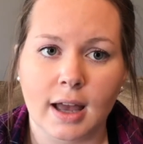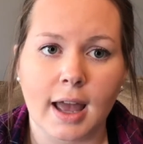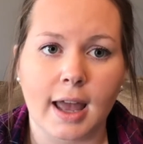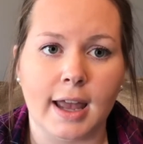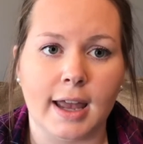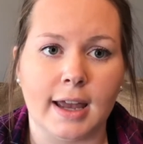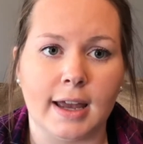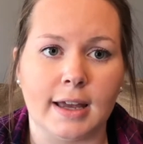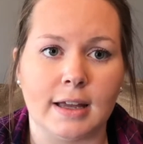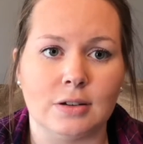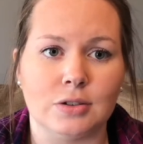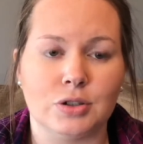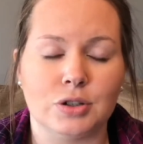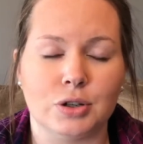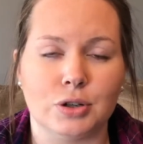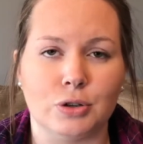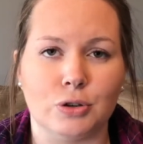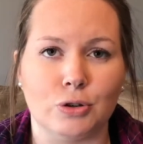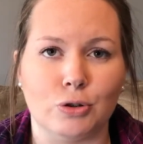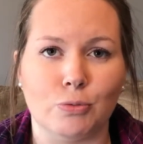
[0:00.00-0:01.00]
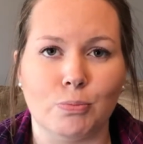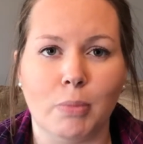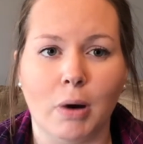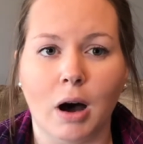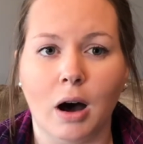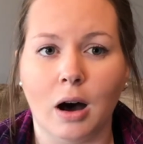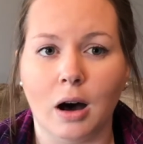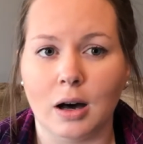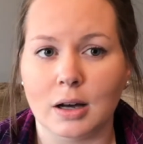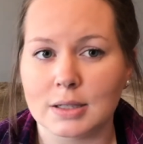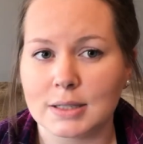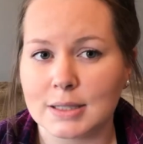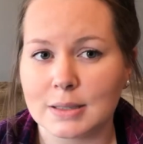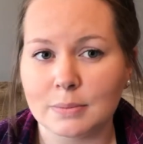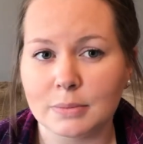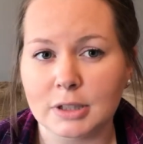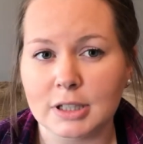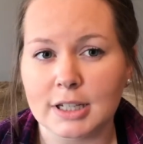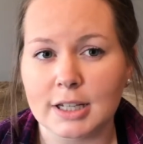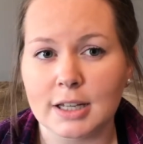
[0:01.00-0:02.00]
and to
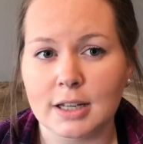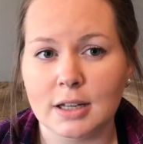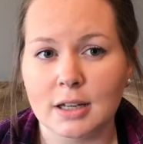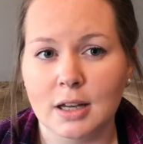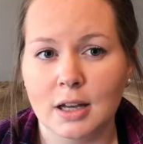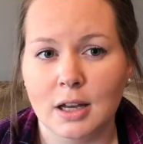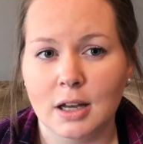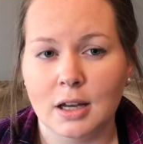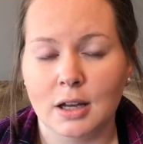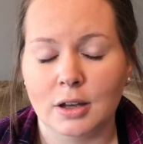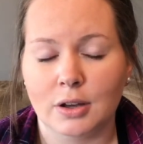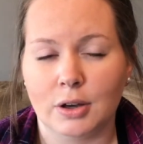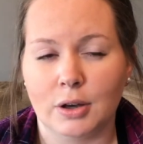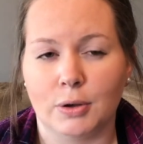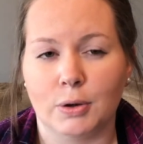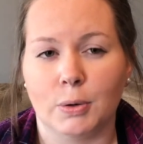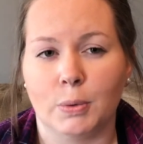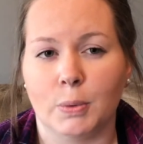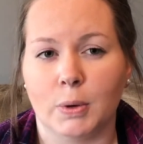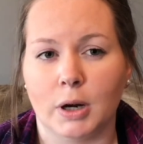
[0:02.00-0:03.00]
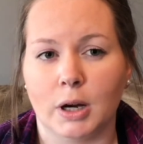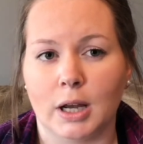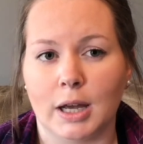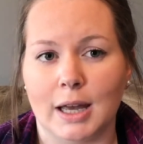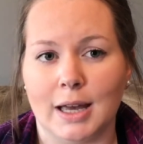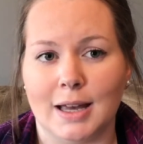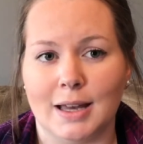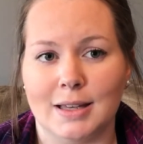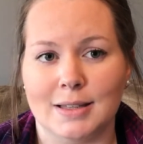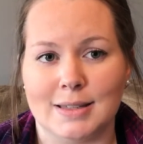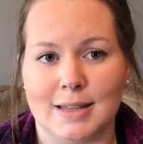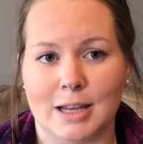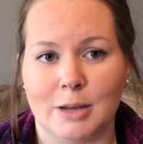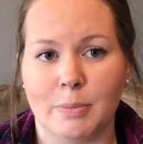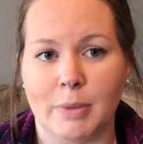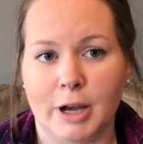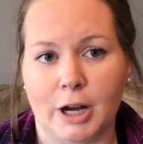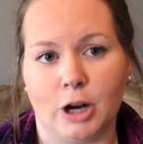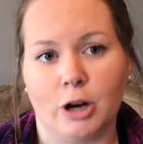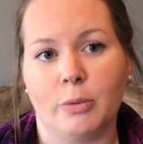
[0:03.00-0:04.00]
possibly go to work as a
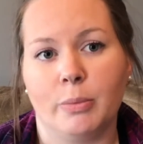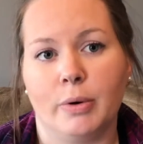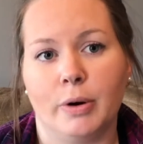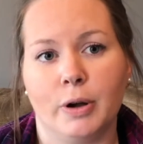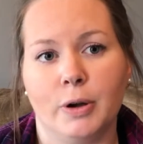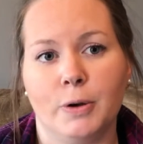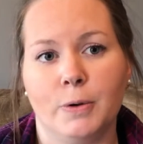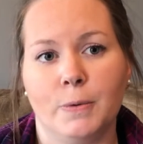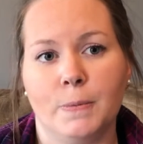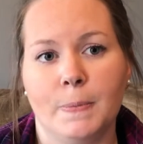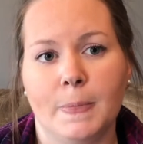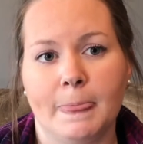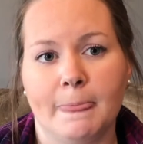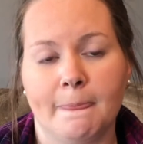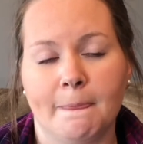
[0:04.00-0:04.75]
parapro,